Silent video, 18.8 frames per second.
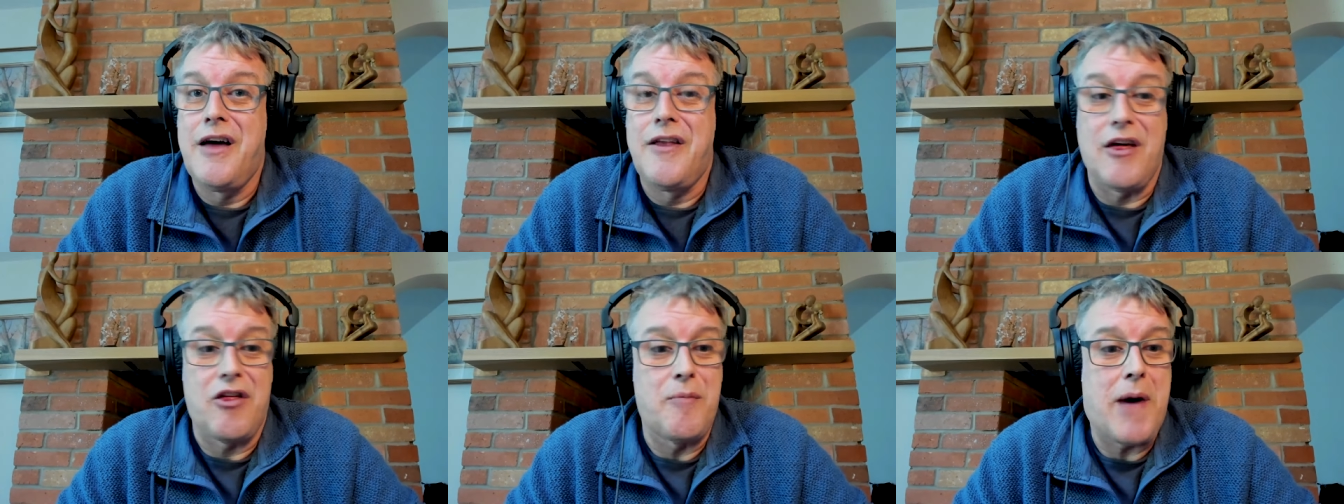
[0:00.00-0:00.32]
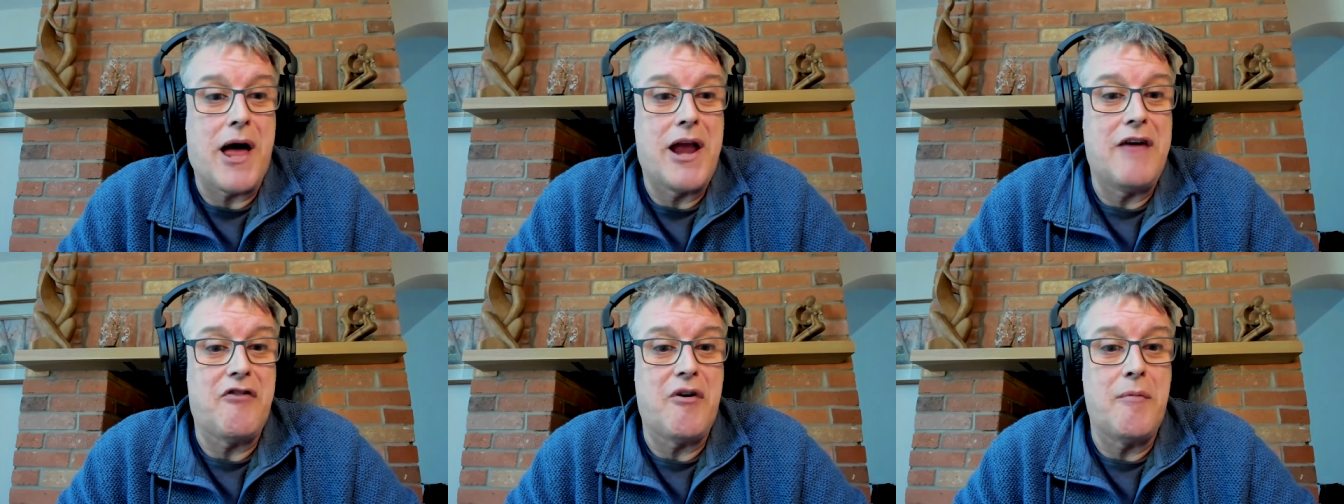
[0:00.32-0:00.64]
That's
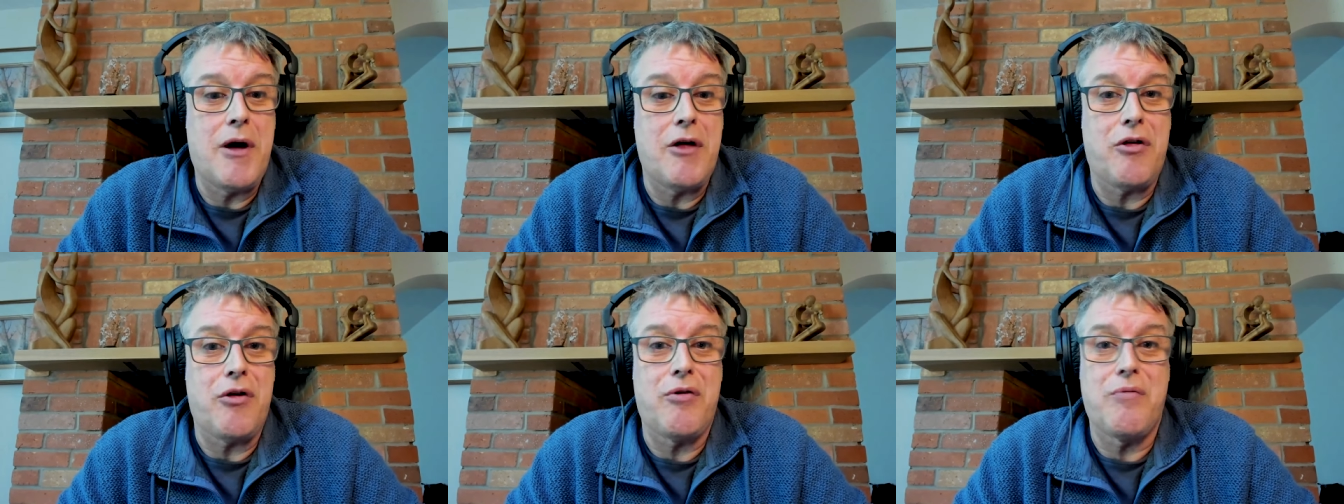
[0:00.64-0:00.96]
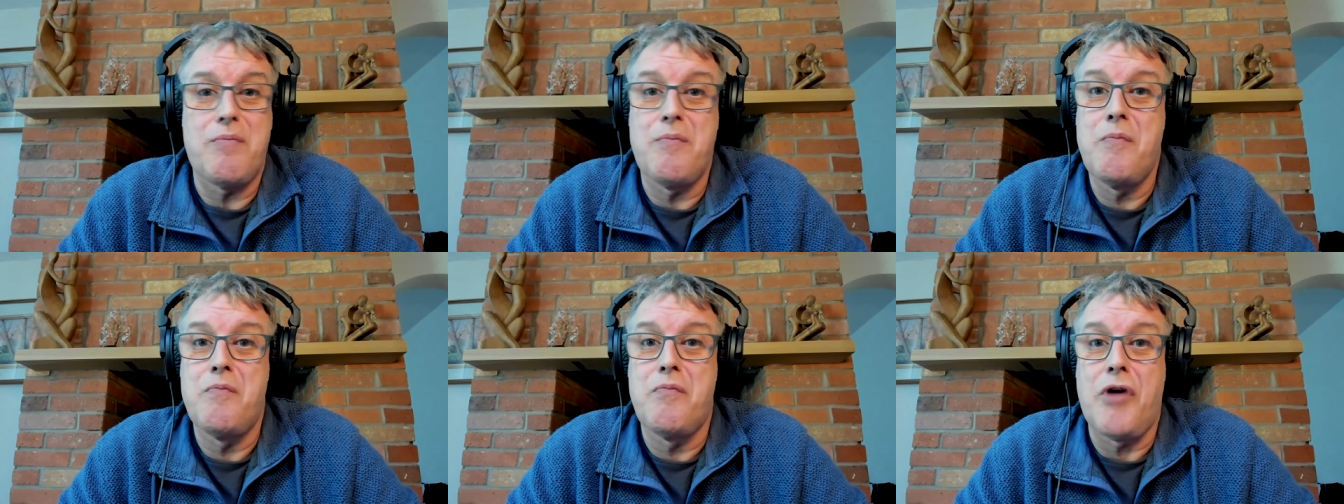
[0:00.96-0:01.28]
about it from
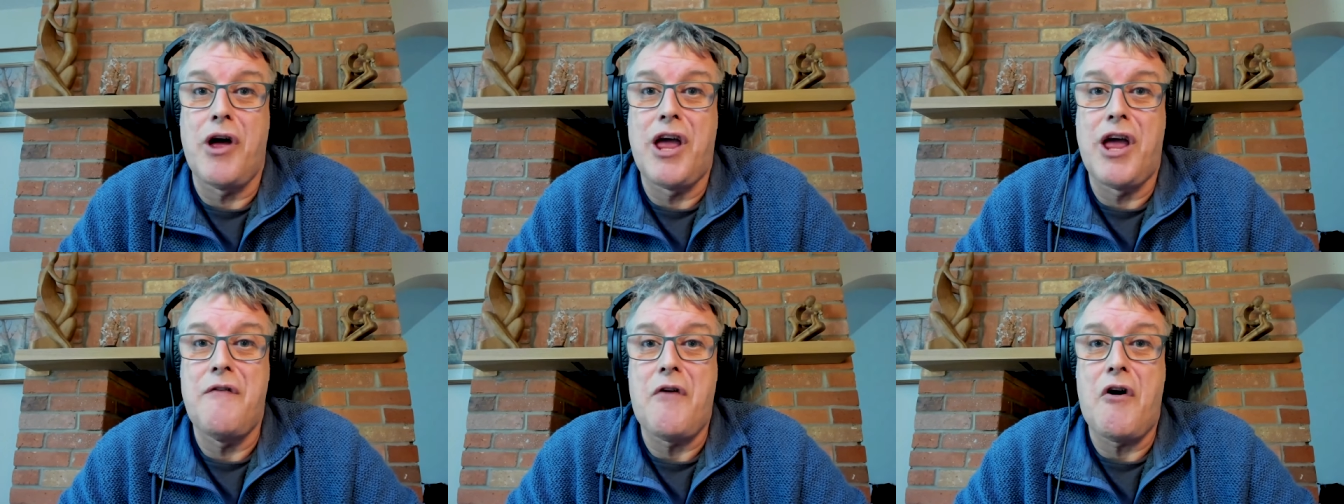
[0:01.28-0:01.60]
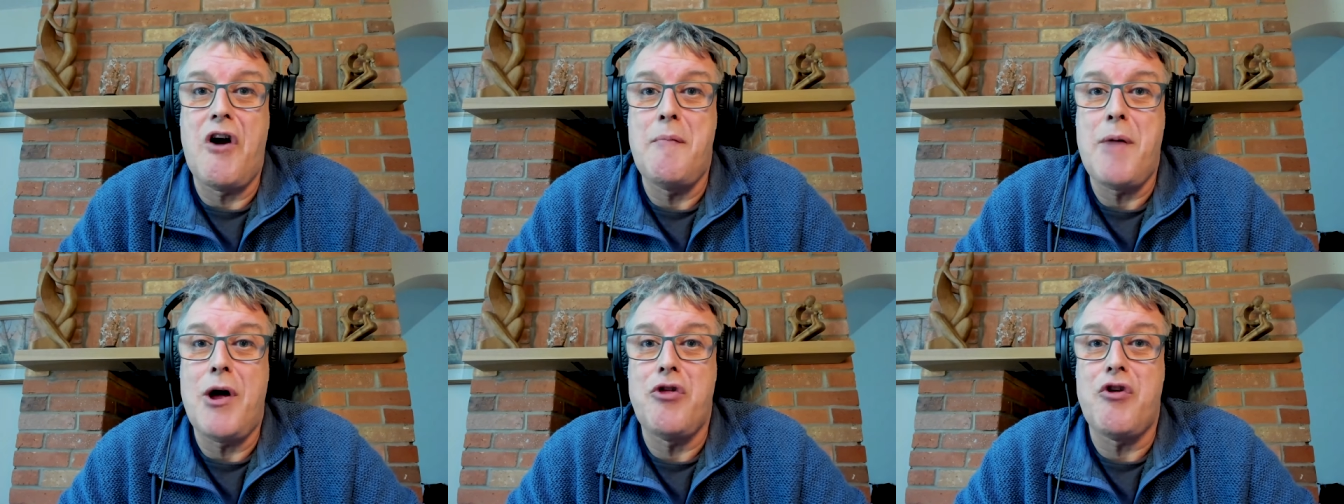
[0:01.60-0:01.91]
us. Thank you
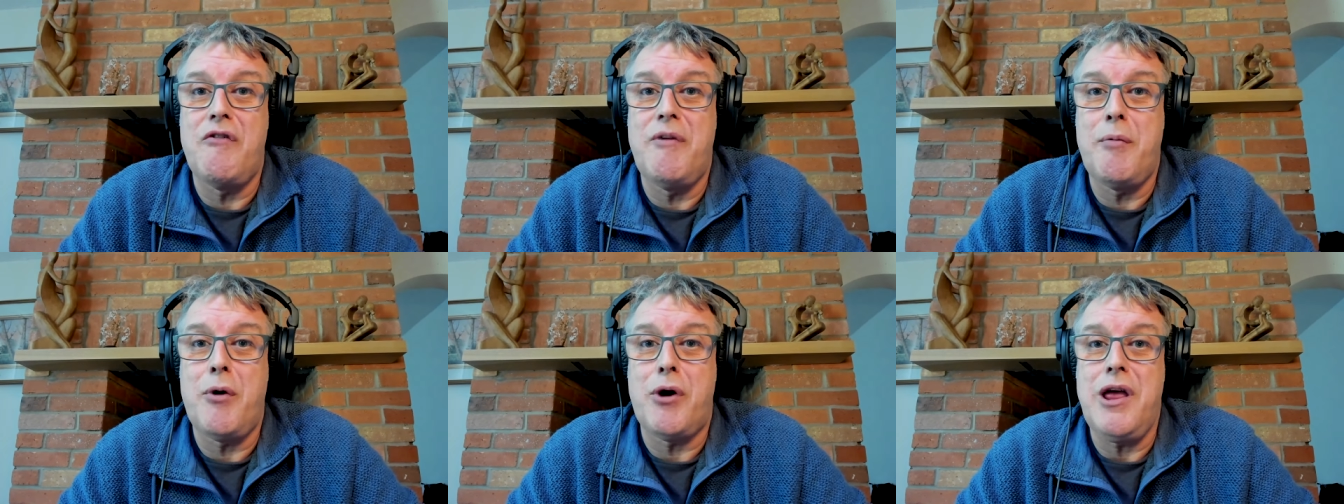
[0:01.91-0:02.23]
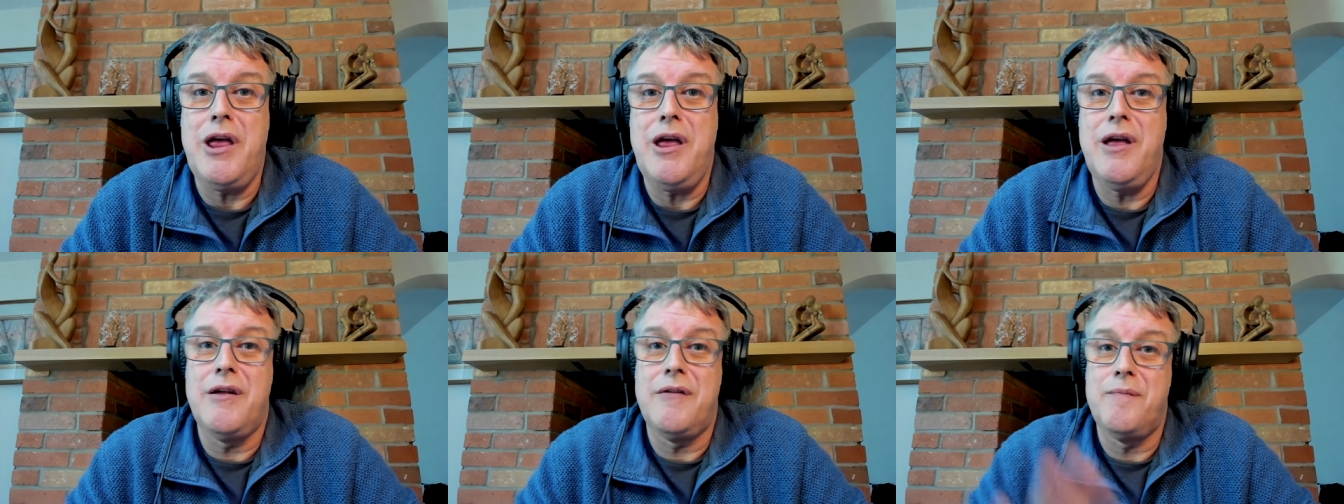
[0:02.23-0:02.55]
very much,
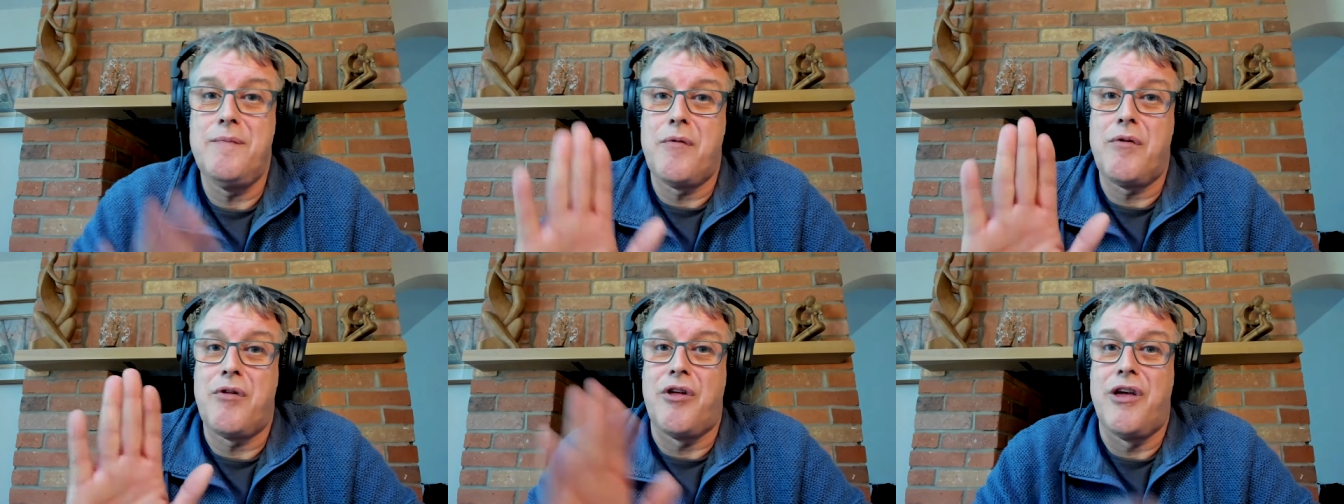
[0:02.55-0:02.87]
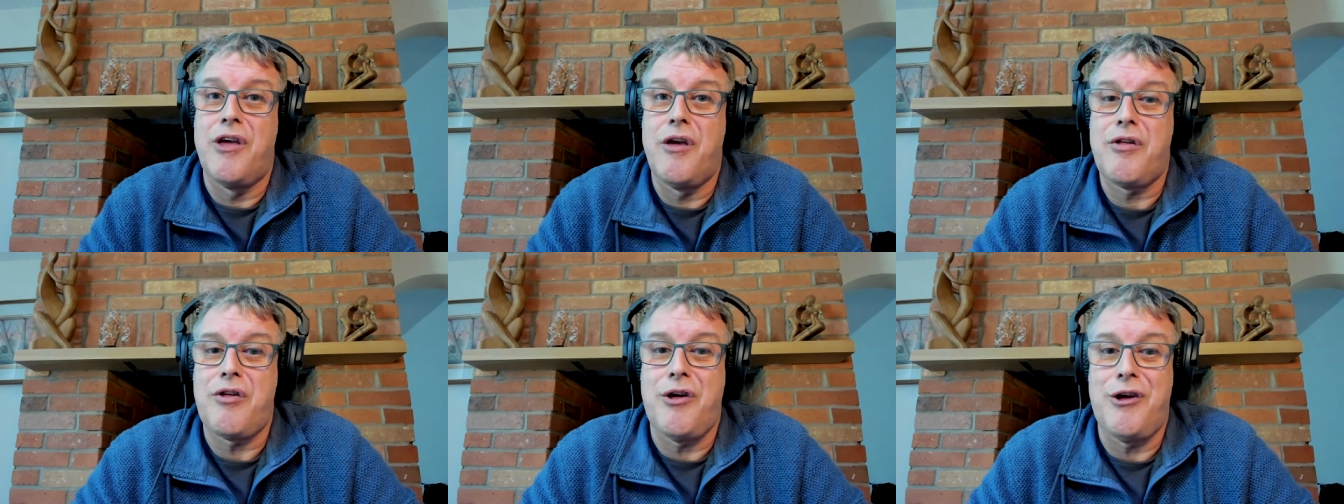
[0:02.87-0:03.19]
everybody.
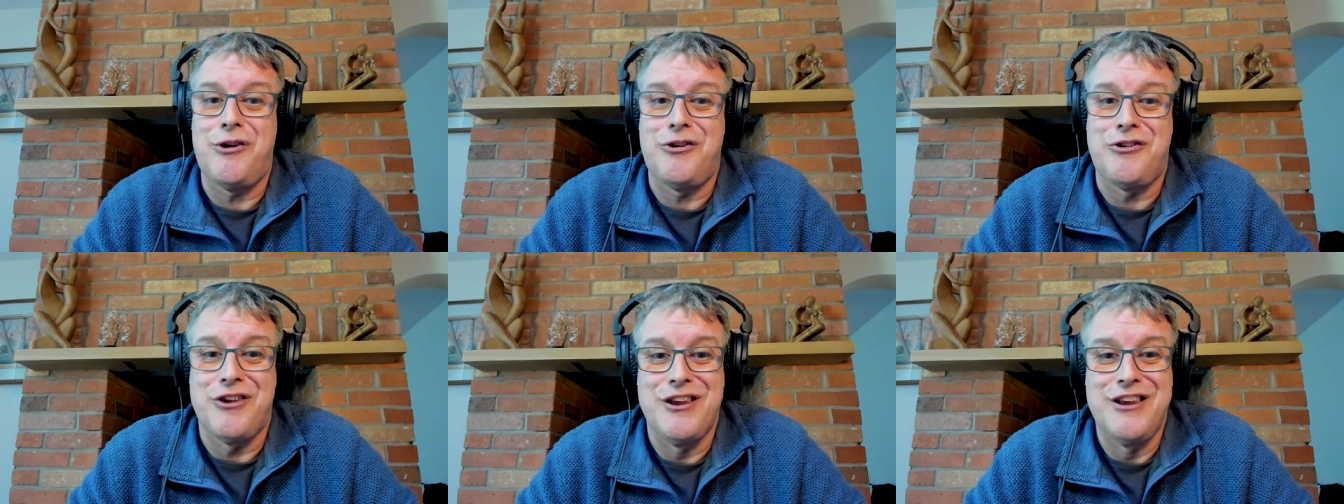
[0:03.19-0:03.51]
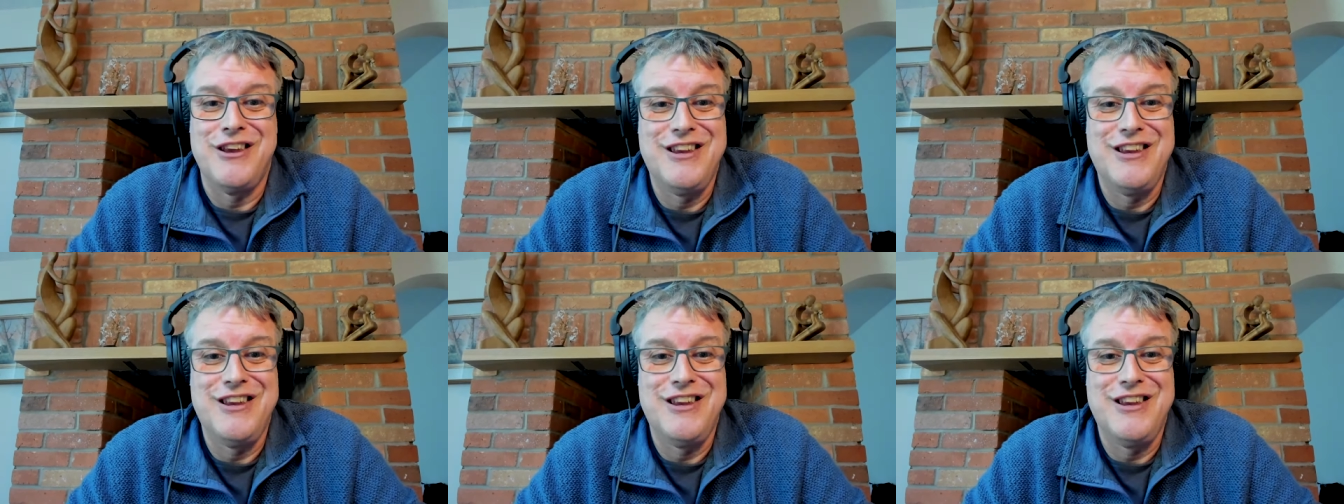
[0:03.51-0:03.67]
See you soon.